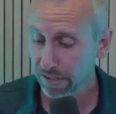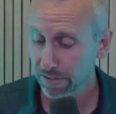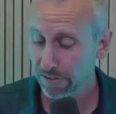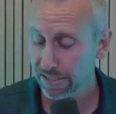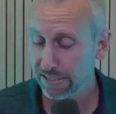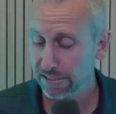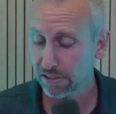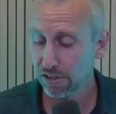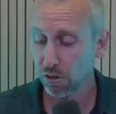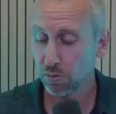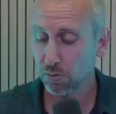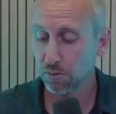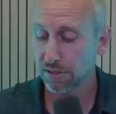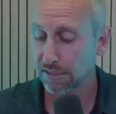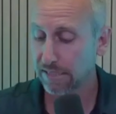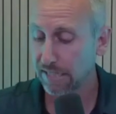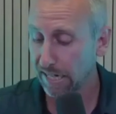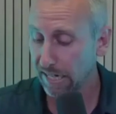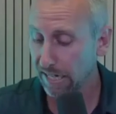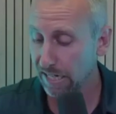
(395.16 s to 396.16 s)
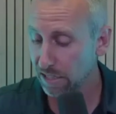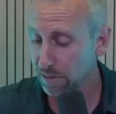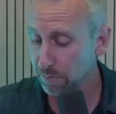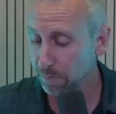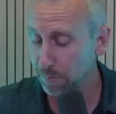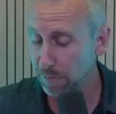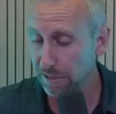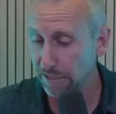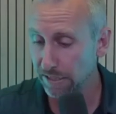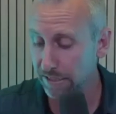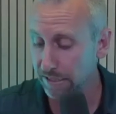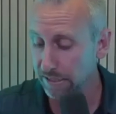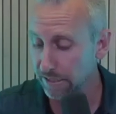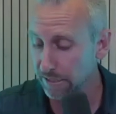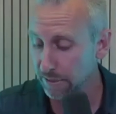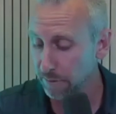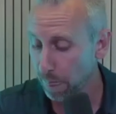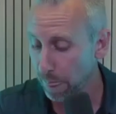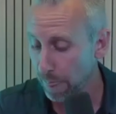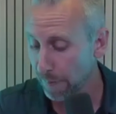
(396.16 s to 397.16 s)
These loans can
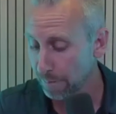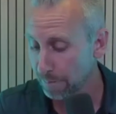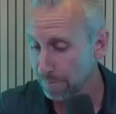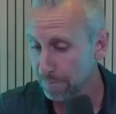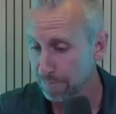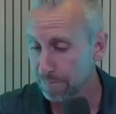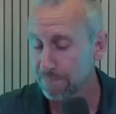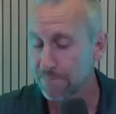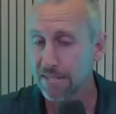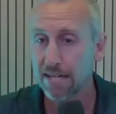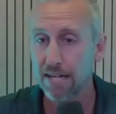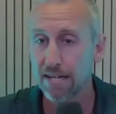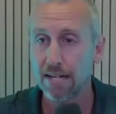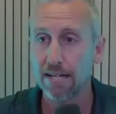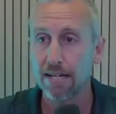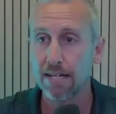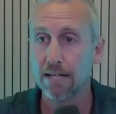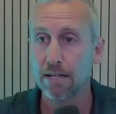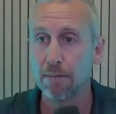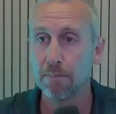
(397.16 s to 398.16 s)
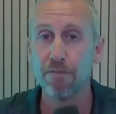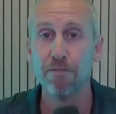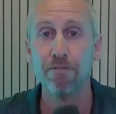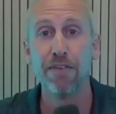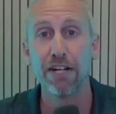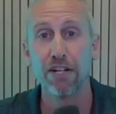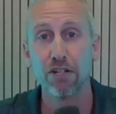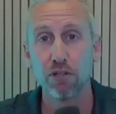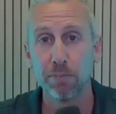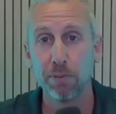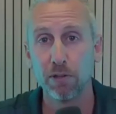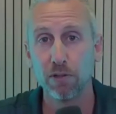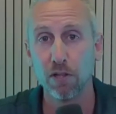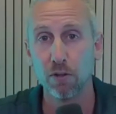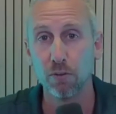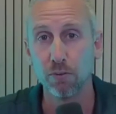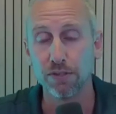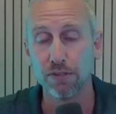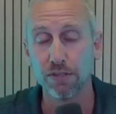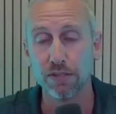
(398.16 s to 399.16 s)
be variable
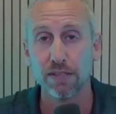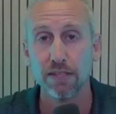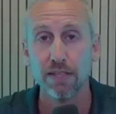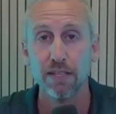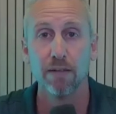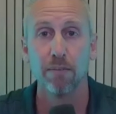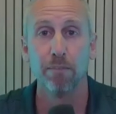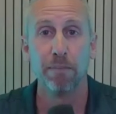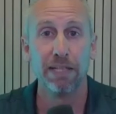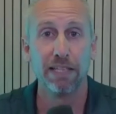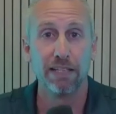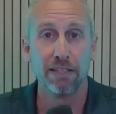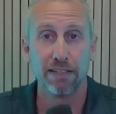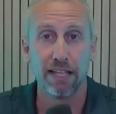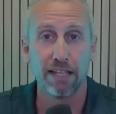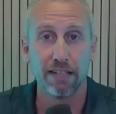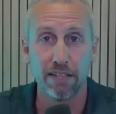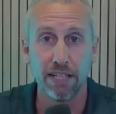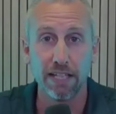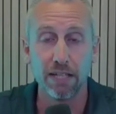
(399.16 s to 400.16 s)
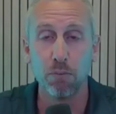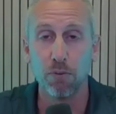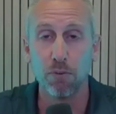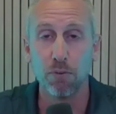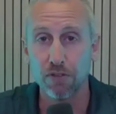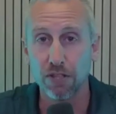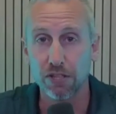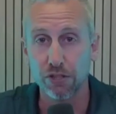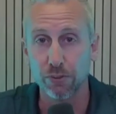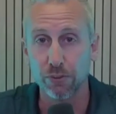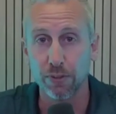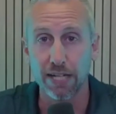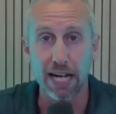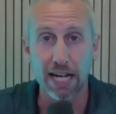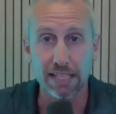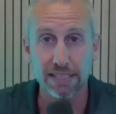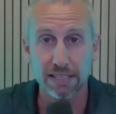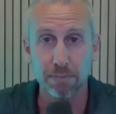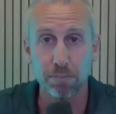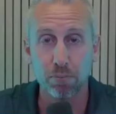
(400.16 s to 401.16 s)
loans, meaning that they will fluctuate
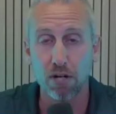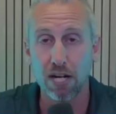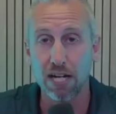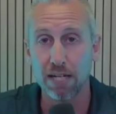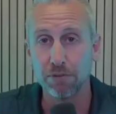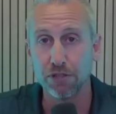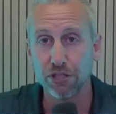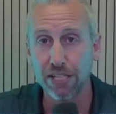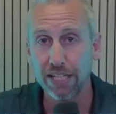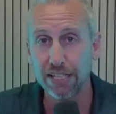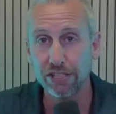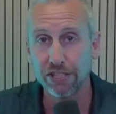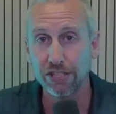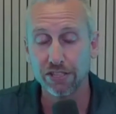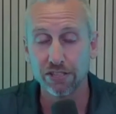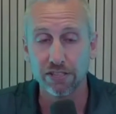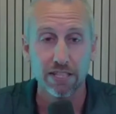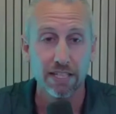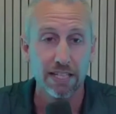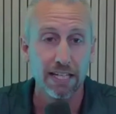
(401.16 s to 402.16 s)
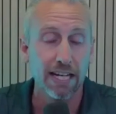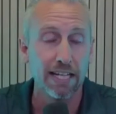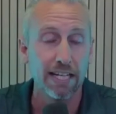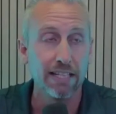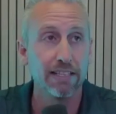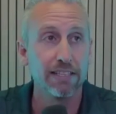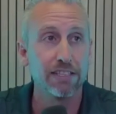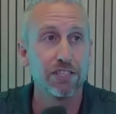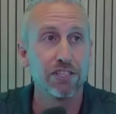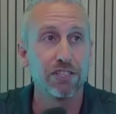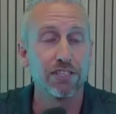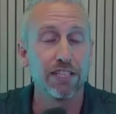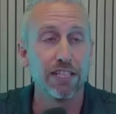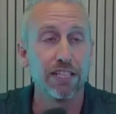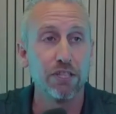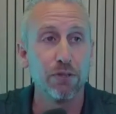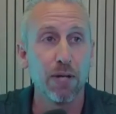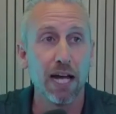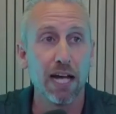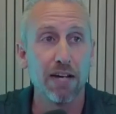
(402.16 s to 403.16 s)
as the prime changes. And let's just say
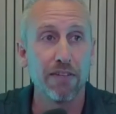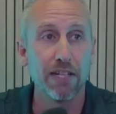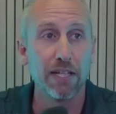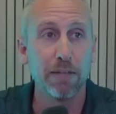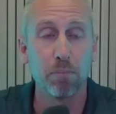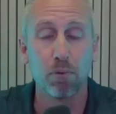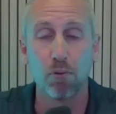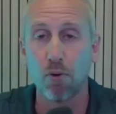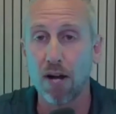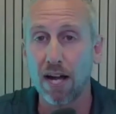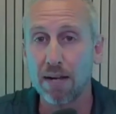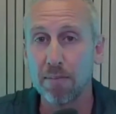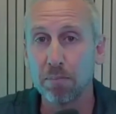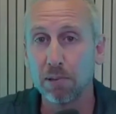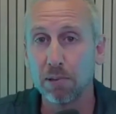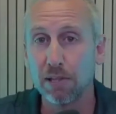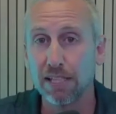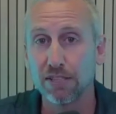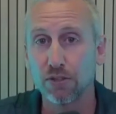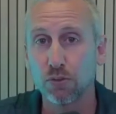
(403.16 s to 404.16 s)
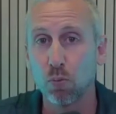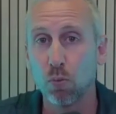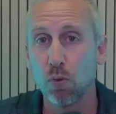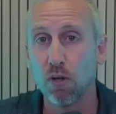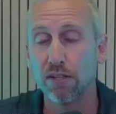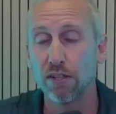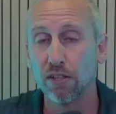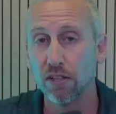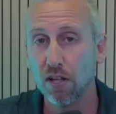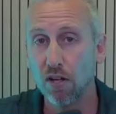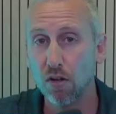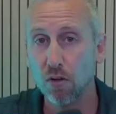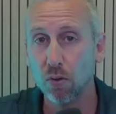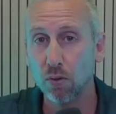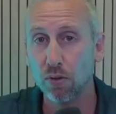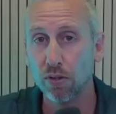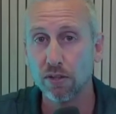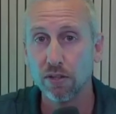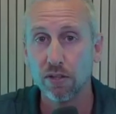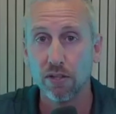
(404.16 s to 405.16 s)
you have a prime plus 1
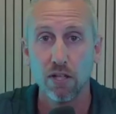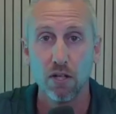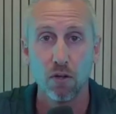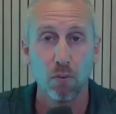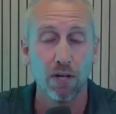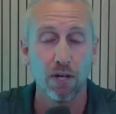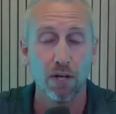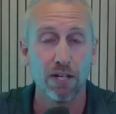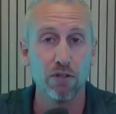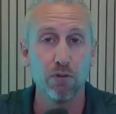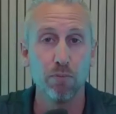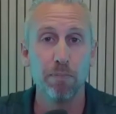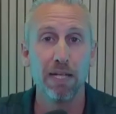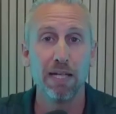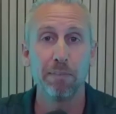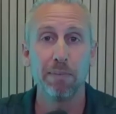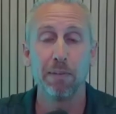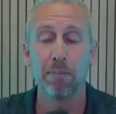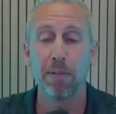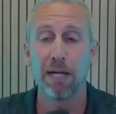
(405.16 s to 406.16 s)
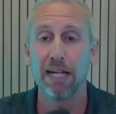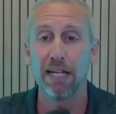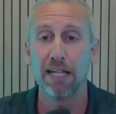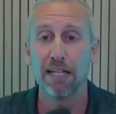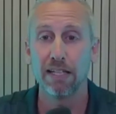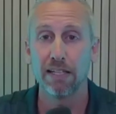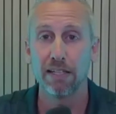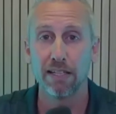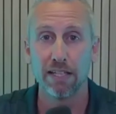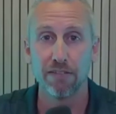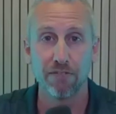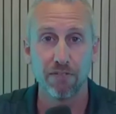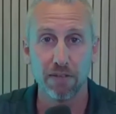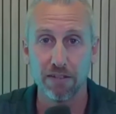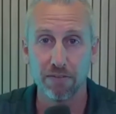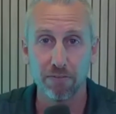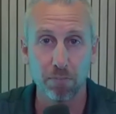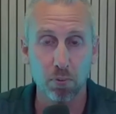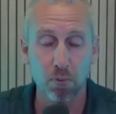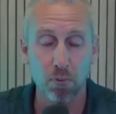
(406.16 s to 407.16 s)
loan, right? You may be paying,
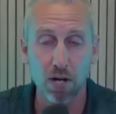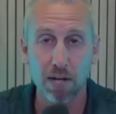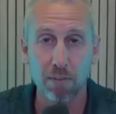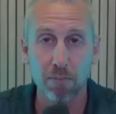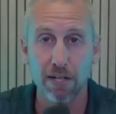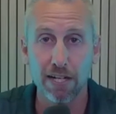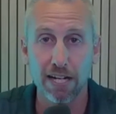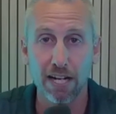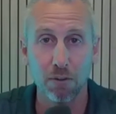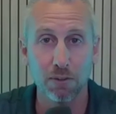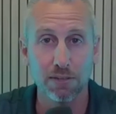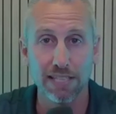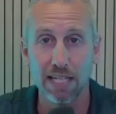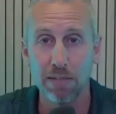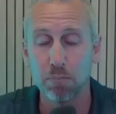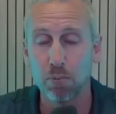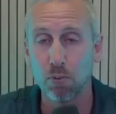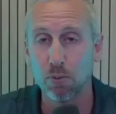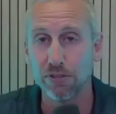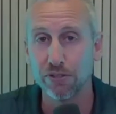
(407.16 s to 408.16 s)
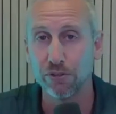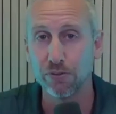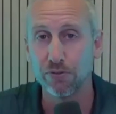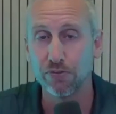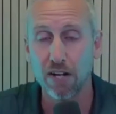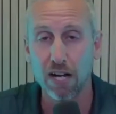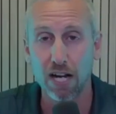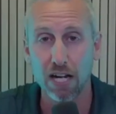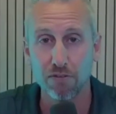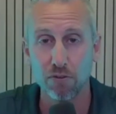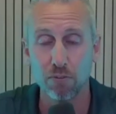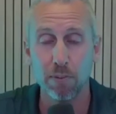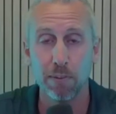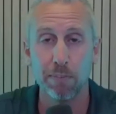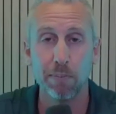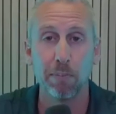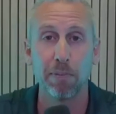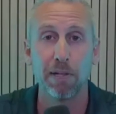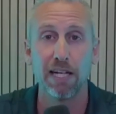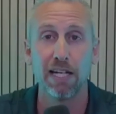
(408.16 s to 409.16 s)
if prime right now is 8.25, you may
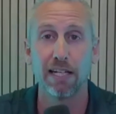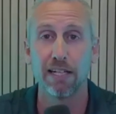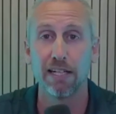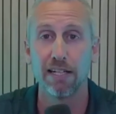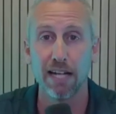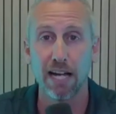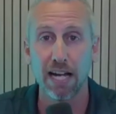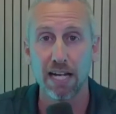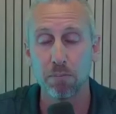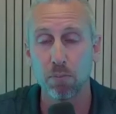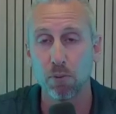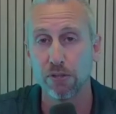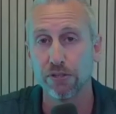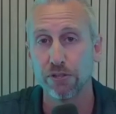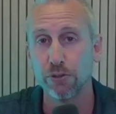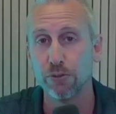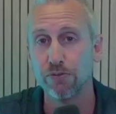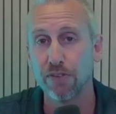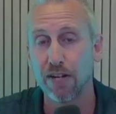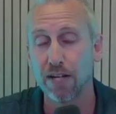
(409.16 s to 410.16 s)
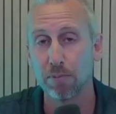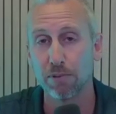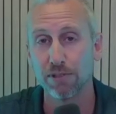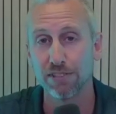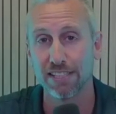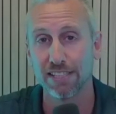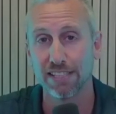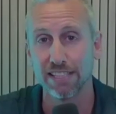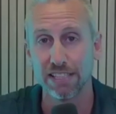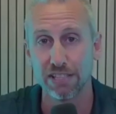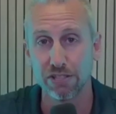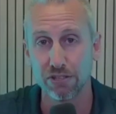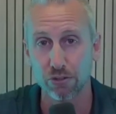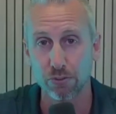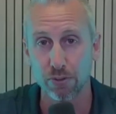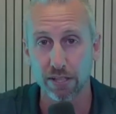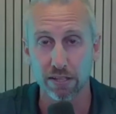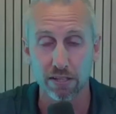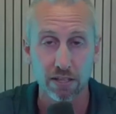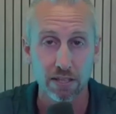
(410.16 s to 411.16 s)
be paying a 9.25% interest
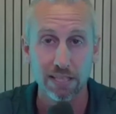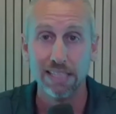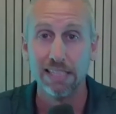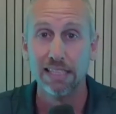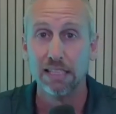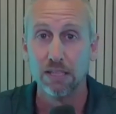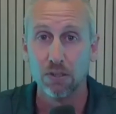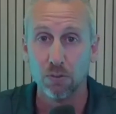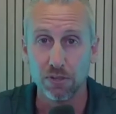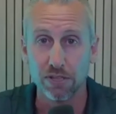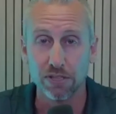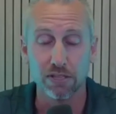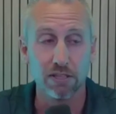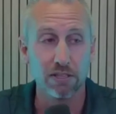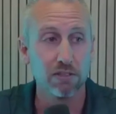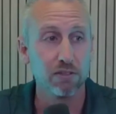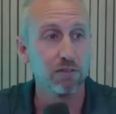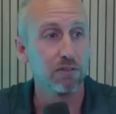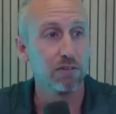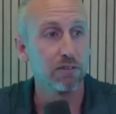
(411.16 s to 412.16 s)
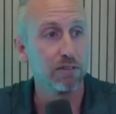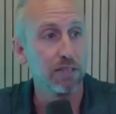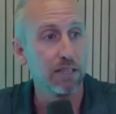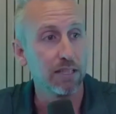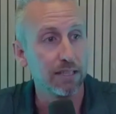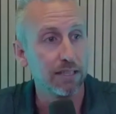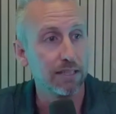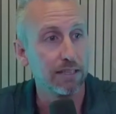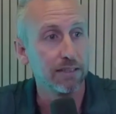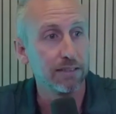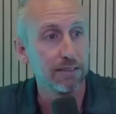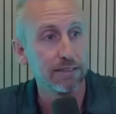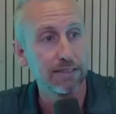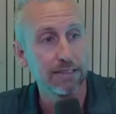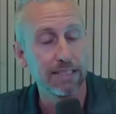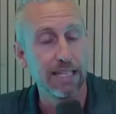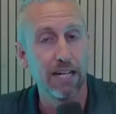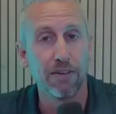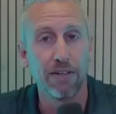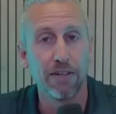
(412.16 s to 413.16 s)
rate, which is a little
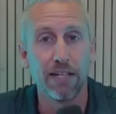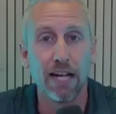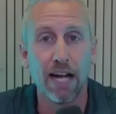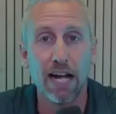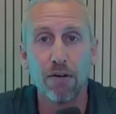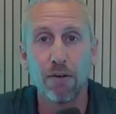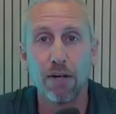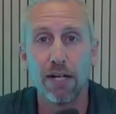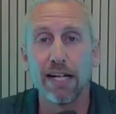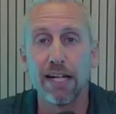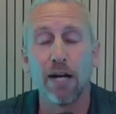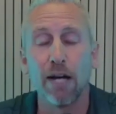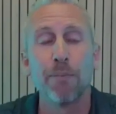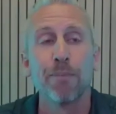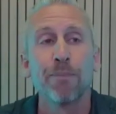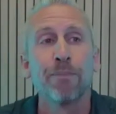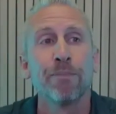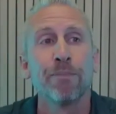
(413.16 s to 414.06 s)
scary and high right now.